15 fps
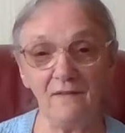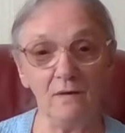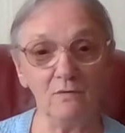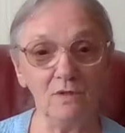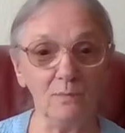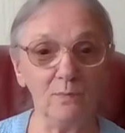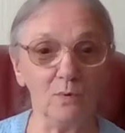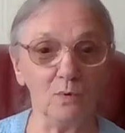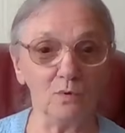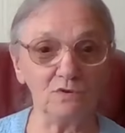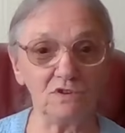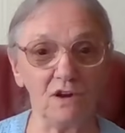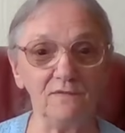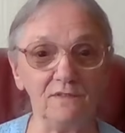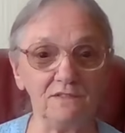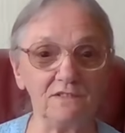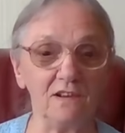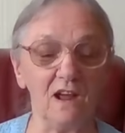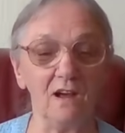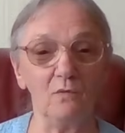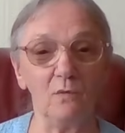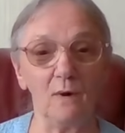I found the post office
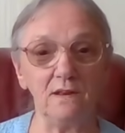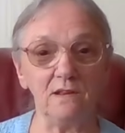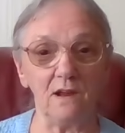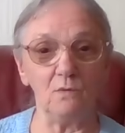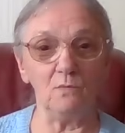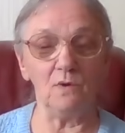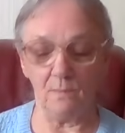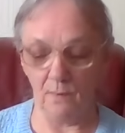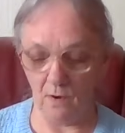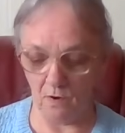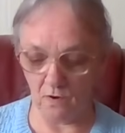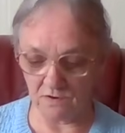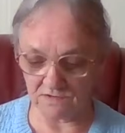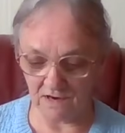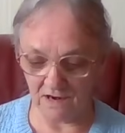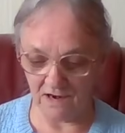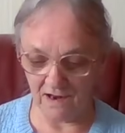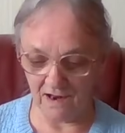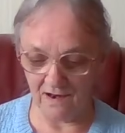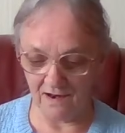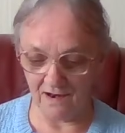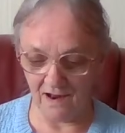and I went in with the parcel
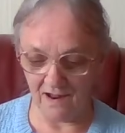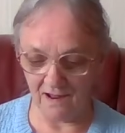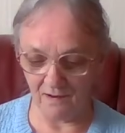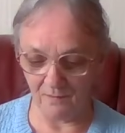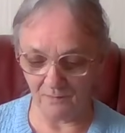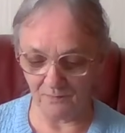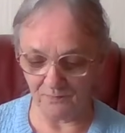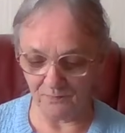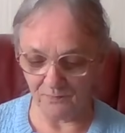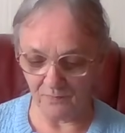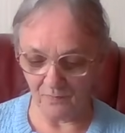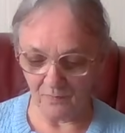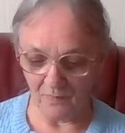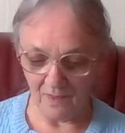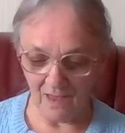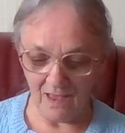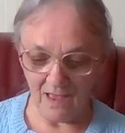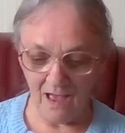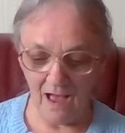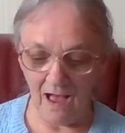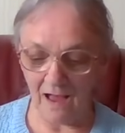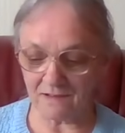and um,
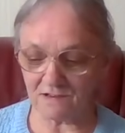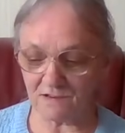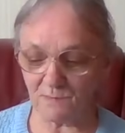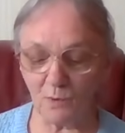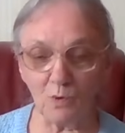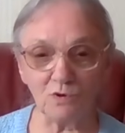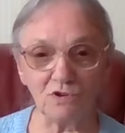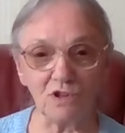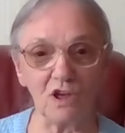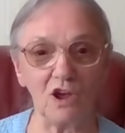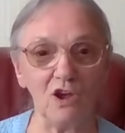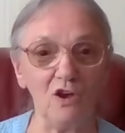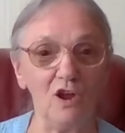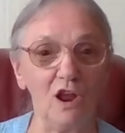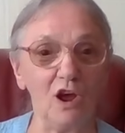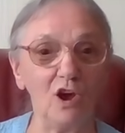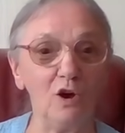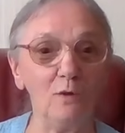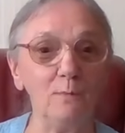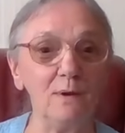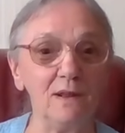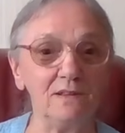I had spoke to the girl a
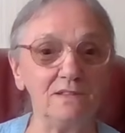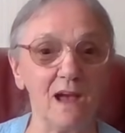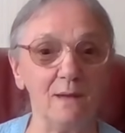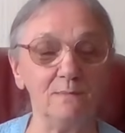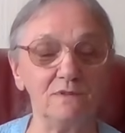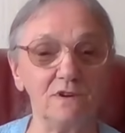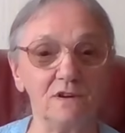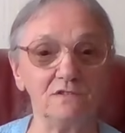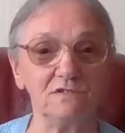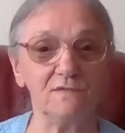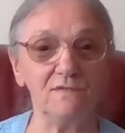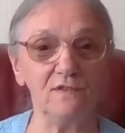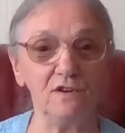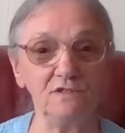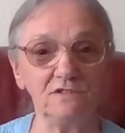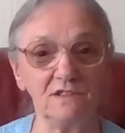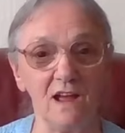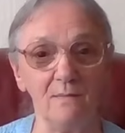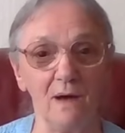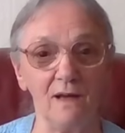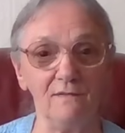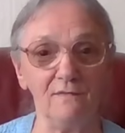couple of times because the first
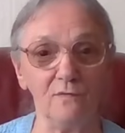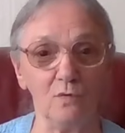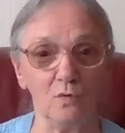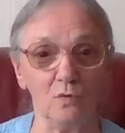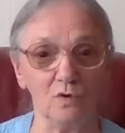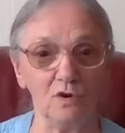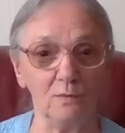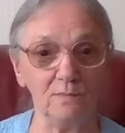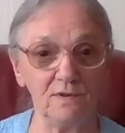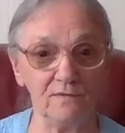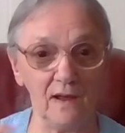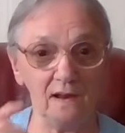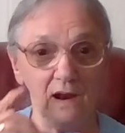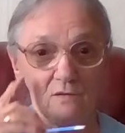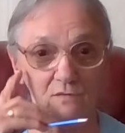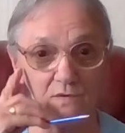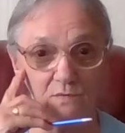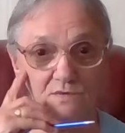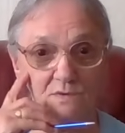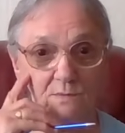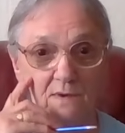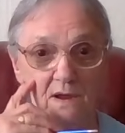time I phoned up to find out if
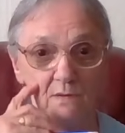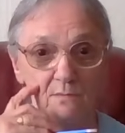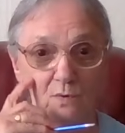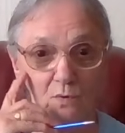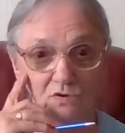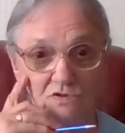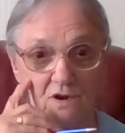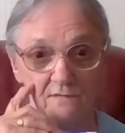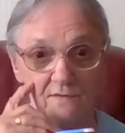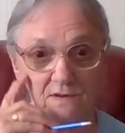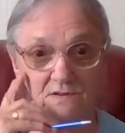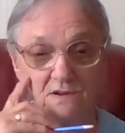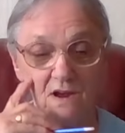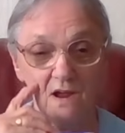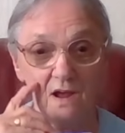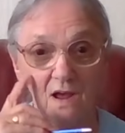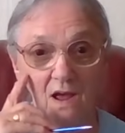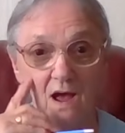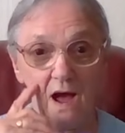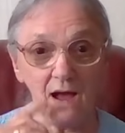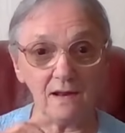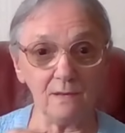there was a main post office,
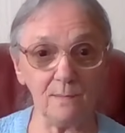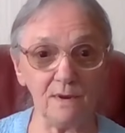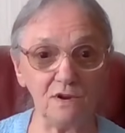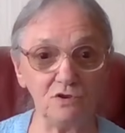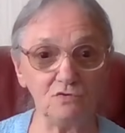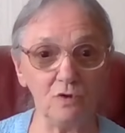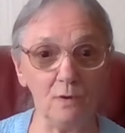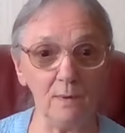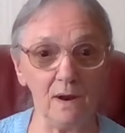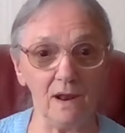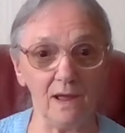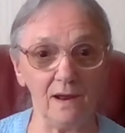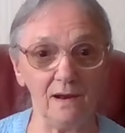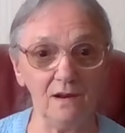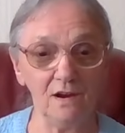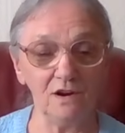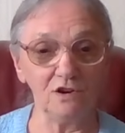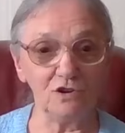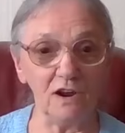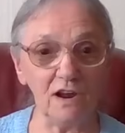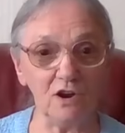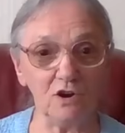I had a bit of trouble and
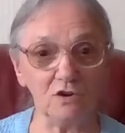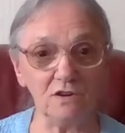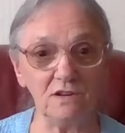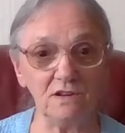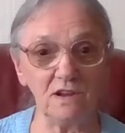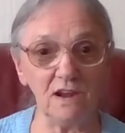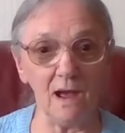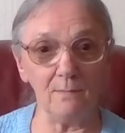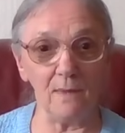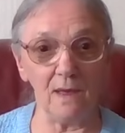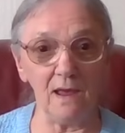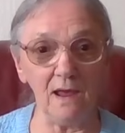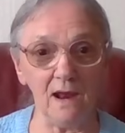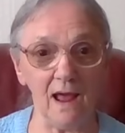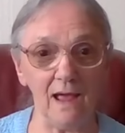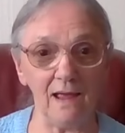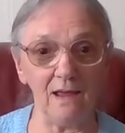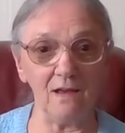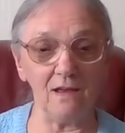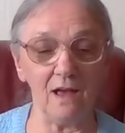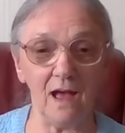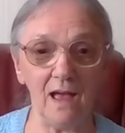she couldn't hear me and
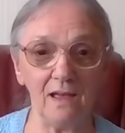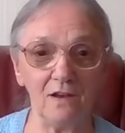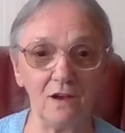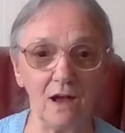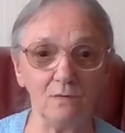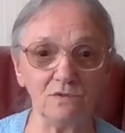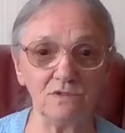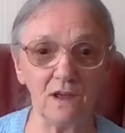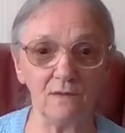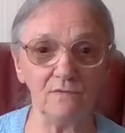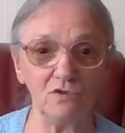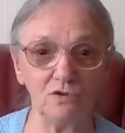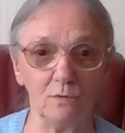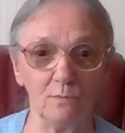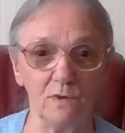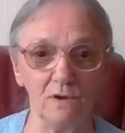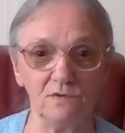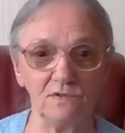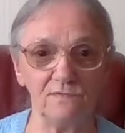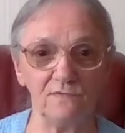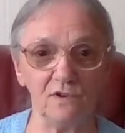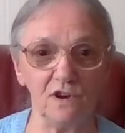I, I, I was having trouble.
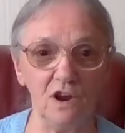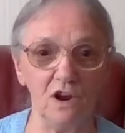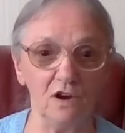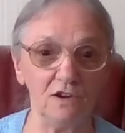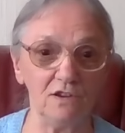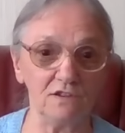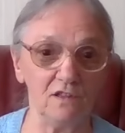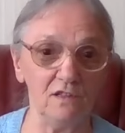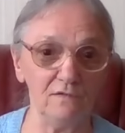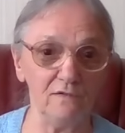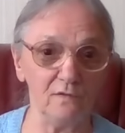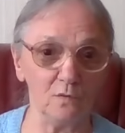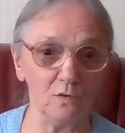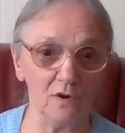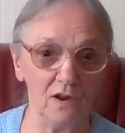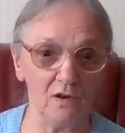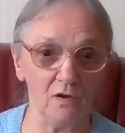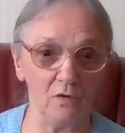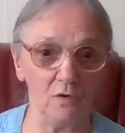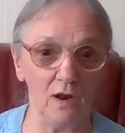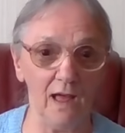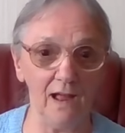There was a funny noise on the phone
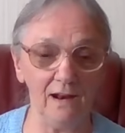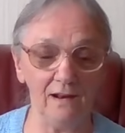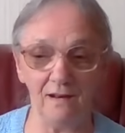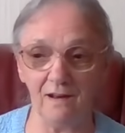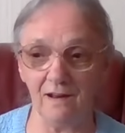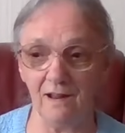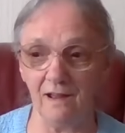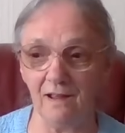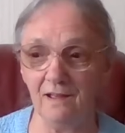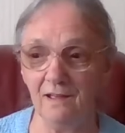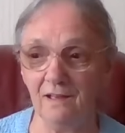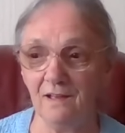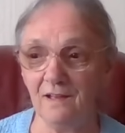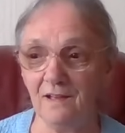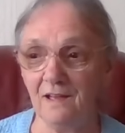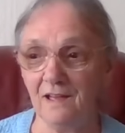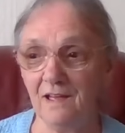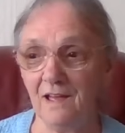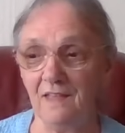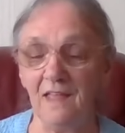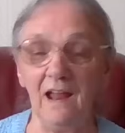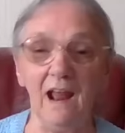and all that. And, uh,
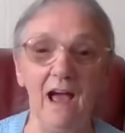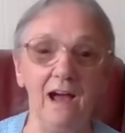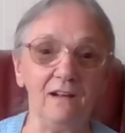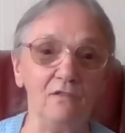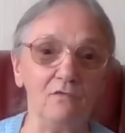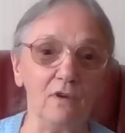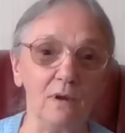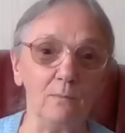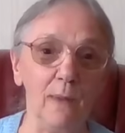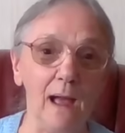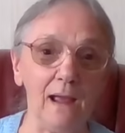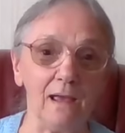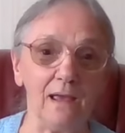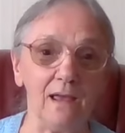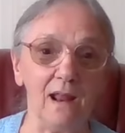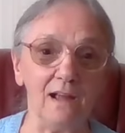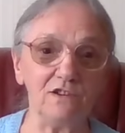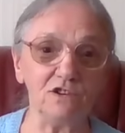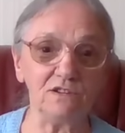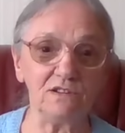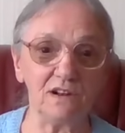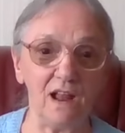and then I had to ring back again.
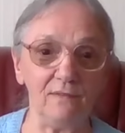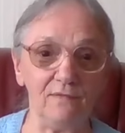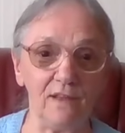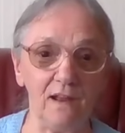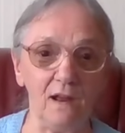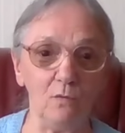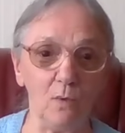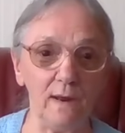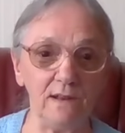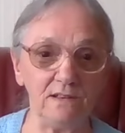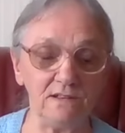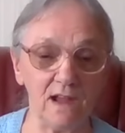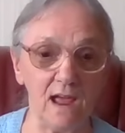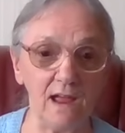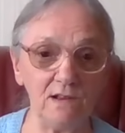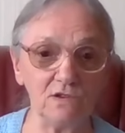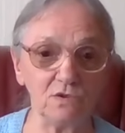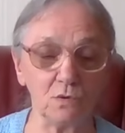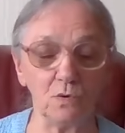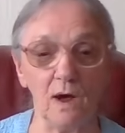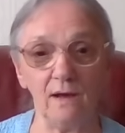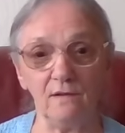I just left it. It went dead.
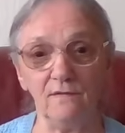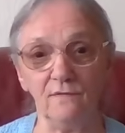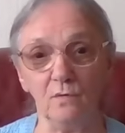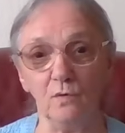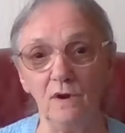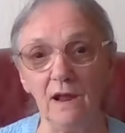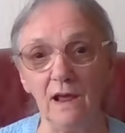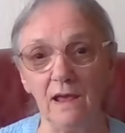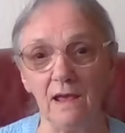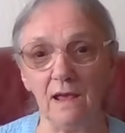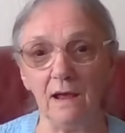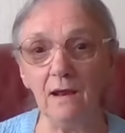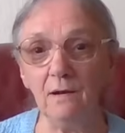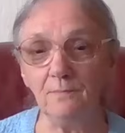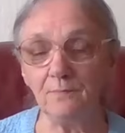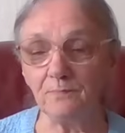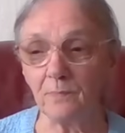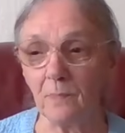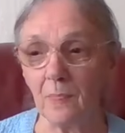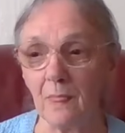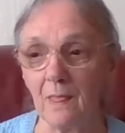So I had to phone again.